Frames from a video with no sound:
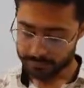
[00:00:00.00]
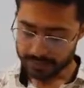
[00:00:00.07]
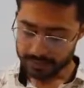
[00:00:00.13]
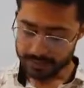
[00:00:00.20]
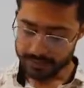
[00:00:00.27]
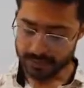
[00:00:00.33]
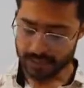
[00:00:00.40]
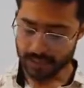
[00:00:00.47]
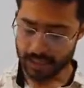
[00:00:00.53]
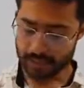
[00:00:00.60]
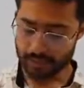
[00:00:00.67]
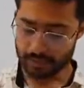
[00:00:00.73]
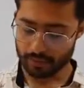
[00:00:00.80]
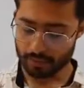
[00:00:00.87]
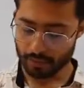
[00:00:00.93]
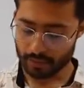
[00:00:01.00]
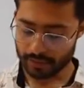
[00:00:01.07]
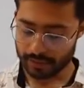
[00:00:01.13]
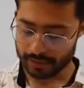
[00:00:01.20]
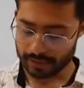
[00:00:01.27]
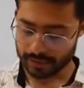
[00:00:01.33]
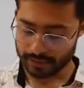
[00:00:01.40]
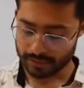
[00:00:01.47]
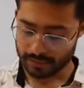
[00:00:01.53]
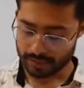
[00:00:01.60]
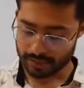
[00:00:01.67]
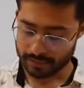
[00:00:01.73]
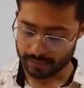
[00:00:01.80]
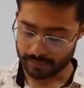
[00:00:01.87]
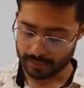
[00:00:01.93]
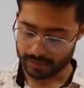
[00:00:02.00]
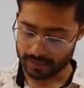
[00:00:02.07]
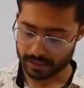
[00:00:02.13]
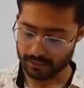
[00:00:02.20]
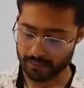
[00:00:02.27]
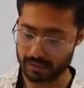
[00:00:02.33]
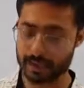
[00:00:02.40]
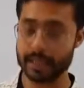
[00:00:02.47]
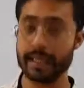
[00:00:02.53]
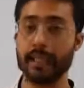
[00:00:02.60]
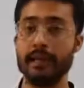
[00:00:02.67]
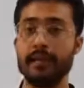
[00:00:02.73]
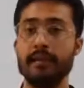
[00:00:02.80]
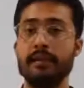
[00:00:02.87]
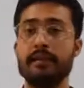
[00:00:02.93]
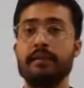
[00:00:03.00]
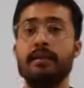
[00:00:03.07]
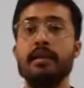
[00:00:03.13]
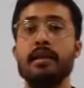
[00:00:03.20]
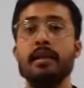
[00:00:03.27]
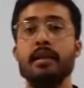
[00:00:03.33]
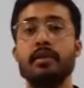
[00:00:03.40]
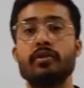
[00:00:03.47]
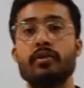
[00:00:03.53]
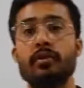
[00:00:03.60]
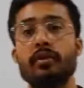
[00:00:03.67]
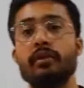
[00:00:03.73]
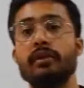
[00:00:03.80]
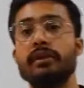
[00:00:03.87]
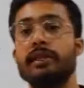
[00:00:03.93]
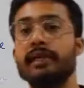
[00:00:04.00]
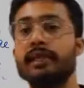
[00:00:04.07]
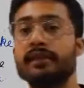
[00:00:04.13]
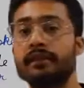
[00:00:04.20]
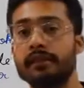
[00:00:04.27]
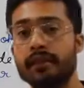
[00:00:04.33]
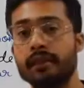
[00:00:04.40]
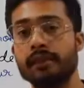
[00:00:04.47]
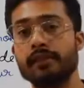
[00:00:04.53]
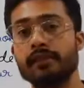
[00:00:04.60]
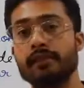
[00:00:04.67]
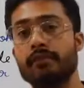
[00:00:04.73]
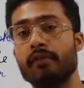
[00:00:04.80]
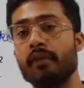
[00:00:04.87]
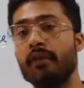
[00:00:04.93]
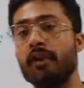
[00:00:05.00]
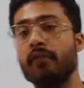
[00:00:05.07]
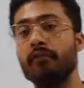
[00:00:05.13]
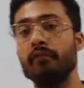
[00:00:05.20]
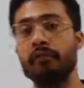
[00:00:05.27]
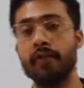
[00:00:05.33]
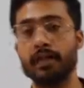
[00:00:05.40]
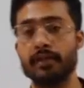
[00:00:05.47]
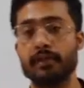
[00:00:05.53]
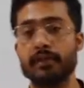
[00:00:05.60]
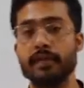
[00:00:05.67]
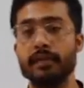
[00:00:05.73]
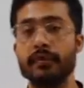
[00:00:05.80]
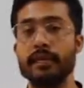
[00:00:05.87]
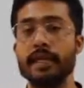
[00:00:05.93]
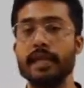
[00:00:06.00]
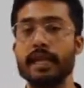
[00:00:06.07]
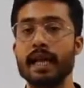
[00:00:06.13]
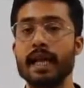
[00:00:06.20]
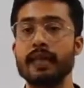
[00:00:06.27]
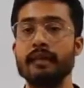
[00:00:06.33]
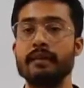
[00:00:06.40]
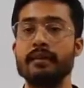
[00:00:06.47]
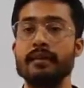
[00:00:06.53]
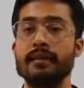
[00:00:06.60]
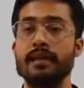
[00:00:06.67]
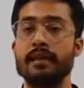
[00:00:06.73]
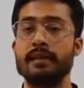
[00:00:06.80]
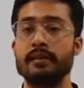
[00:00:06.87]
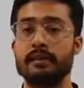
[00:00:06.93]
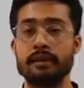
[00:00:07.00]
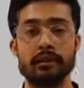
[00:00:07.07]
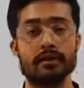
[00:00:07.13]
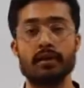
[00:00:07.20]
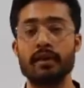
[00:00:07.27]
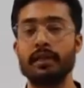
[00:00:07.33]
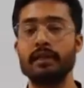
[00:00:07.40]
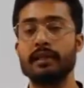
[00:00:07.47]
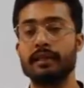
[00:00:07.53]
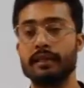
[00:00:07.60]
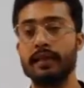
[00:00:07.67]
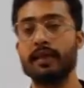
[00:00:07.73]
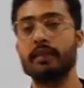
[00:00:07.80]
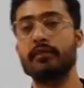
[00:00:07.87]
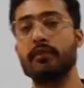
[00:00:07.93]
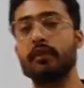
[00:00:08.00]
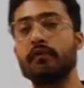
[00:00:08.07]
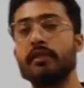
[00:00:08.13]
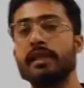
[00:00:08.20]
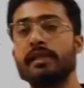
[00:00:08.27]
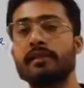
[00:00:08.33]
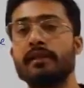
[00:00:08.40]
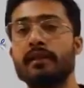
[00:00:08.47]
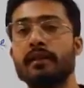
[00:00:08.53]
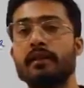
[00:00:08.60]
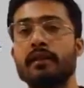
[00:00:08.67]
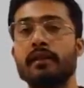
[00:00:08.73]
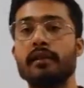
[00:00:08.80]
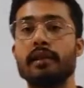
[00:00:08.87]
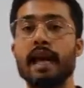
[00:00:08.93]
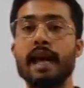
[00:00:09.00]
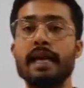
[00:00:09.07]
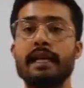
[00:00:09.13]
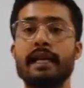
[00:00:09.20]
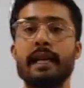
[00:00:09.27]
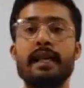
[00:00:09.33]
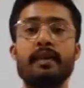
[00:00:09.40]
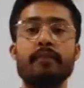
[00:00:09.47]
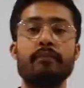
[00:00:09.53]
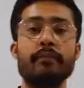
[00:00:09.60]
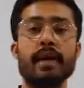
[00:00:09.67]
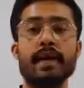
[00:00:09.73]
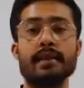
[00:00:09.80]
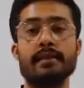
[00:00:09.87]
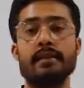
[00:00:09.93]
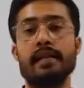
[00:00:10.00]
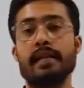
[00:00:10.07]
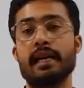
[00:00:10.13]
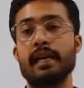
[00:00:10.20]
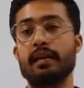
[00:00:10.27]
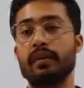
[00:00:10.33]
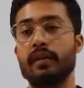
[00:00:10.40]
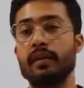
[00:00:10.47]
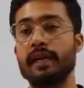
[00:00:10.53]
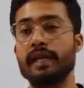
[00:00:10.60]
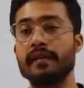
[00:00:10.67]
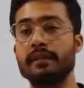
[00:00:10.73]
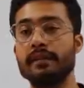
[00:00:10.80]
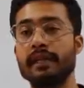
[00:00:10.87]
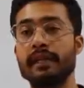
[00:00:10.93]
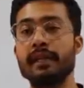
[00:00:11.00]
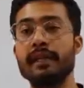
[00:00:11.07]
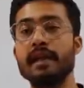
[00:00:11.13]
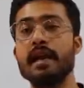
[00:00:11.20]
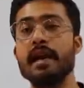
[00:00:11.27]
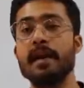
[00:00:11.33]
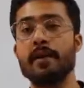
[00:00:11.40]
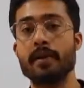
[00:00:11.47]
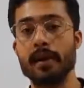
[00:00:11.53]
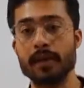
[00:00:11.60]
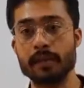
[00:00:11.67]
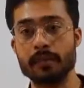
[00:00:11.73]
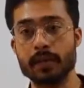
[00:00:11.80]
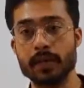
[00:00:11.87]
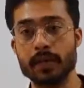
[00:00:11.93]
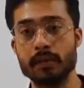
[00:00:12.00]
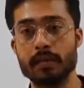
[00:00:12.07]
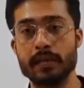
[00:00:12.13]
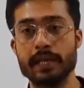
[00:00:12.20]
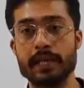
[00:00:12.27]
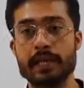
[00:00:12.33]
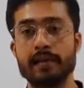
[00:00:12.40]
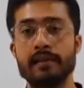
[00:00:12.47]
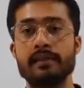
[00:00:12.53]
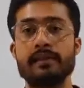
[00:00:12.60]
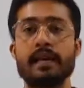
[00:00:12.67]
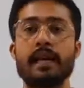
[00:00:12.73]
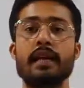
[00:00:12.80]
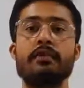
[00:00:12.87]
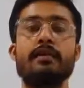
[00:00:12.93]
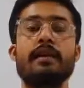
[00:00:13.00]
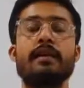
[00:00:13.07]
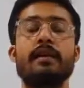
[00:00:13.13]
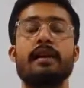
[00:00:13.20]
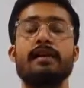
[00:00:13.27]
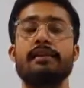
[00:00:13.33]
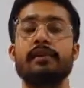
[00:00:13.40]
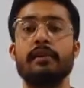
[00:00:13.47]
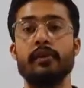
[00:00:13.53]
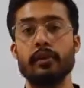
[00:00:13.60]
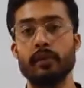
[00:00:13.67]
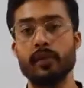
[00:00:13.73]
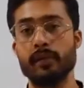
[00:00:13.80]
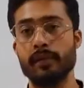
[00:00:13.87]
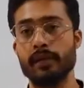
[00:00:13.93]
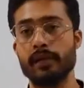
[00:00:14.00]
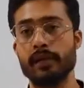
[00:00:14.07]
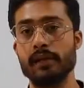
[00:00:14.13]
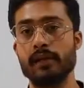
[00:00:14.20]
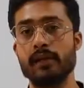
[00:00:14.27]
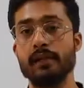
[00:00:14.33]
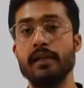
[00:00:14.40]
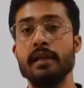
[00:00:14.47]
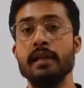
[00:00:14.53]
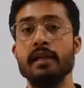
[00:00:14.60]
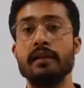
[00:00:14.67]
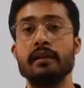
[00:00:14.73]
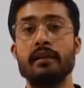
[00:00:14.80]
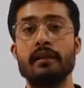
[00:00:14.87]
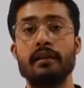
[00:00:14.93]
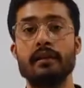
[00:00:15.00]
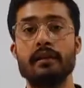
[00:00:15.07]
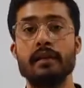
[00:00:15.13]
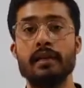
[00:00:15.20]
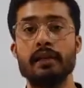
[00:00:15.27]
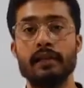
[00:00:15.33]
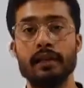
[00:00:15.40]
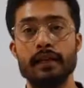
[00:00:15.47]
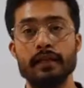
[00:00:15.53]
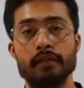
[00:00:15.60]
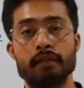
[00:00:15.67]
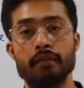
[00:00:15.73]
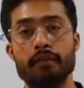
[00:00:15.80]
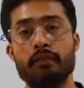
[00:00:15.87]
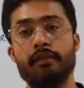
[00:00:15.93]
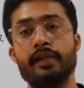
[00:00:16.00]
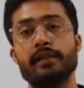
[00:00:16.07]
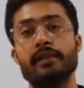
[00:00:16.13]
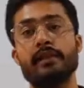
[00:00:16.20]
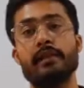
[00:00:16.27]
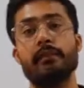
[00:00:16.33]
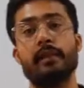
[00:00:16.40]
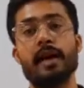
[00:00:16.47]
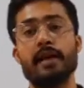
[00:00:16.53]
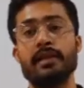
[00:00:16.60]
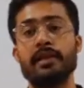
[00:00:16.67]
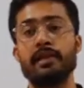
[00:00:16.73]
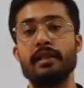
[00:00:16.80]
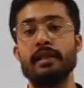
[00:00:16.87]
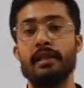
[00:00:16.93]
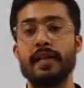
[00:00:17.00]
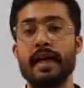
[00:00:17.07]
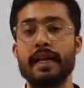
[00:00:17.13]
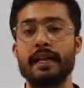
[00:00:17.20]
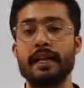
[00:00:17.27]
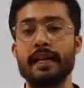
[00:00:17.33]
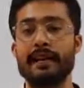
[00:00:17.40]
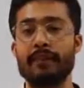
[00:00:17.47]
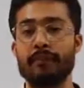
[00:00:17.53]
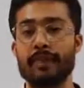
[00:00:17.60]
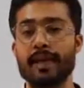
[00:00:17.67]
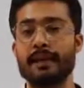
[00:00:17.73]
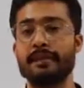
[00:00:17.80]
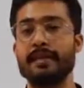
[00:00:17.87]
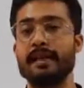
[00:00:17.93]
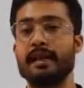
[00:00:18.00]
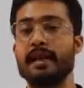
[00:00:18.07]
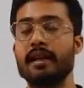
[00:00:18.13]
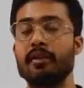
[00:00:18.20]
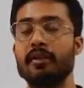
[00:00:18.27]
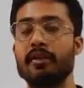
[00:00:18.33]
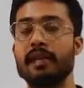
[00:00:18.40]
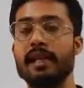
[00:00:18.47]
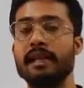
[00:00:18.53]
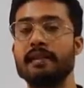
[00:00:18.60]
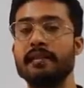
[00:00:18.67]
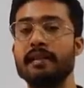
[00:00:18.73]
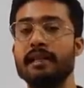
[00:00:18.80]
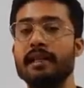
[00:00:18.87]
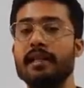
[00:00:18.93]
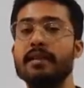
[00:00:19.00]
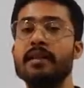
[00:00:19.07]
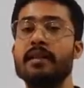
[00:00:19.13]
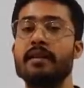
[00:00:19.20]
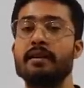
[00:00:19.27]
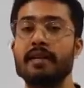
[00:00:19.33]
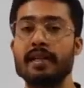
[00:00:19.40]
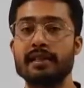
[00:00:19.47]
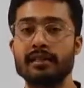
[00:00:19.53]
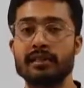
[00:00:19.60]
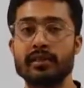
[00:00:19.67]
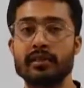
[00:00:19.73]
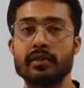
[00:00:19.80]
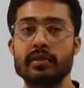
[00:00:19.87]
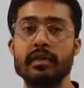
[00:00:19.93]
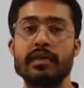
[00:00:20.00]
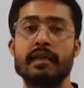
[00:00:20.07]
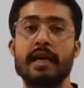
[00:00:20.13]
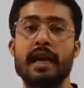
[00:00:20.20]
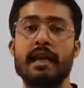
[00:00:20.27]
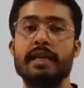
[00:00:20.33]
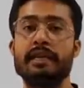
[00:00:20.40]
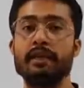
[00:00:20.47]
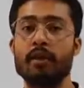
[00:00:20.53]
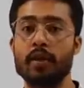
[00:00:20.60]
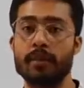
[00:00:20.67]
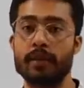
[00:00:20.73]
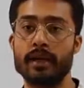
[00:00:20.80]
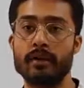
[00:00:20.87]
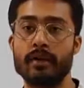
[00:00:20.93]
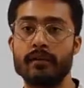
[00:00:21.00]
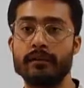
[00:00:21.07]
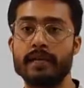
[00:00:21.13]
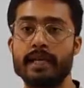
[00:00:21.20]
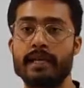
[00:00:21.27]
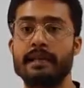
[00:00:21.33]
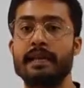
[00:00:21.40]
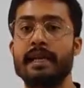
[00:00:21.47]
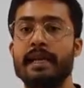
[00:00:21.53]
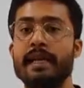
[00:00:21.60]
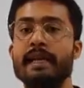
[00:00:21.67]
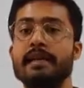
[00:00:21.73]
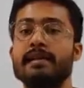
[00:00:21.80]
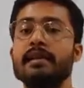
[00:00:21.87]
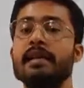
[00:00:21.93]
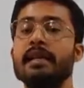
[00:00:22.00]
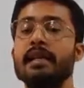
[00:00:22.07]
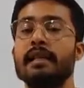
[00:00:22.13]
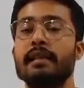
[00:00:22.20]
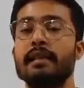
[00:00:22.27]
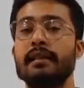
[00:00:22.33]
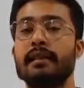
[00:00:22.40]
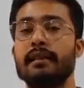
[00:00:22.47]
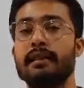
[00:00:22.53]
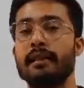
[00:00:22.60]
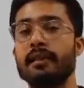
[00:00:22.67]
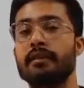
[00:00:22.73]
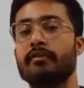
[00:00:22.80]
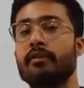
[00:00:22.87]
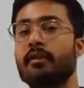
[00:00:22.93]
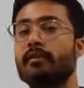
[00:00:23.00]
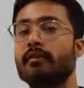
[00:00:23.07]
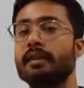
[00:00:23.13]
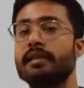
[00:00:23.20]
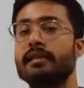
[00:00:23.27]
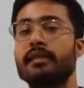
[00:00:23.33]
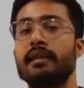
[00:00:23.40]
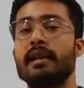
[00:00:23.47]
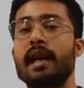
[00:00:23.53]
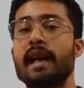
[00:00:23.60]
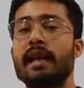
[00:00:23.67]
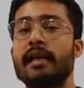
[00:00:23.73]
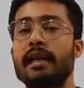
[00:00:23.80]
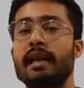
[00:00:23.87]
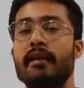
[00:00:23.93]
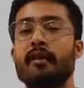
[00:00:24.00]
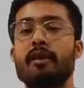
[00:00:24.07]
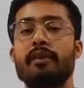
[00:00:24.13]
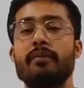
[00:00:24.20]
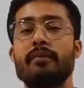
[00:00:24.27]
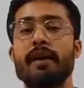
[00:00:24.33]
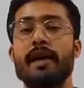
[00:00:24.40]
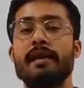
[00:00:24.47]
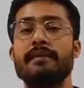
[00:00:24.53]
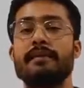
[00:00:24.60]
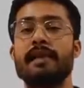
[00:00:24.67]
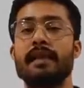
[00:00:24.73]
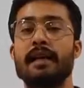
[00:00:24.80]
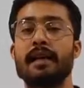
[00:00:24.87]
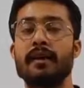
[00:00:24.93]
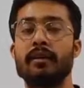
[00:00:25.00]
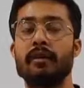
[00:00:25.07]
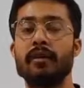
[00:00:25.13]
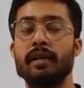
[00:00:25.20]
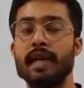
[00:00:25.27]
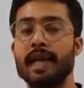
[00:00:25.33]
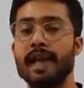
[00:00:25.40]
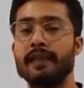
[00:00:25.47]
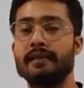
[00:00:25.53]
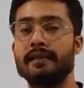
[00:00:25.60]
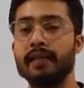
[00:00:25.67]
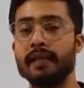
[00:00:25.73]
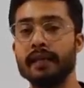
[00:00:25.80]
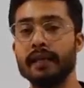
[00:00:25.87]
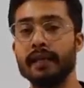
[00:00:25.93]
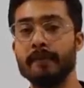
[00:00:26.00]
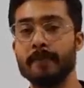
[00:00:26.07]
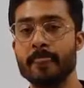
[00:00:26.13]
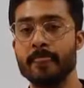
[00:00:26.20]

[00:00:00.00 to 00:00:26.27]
Then after what is transparent materials? So the things from which we can, the things from which the light can pass, that are known as the transparent material. Second one, translucent materials. The things from which the partially light can pass, that are known as the translucent. And the opaque object, that is the things from which the light cannot pass, that are known as the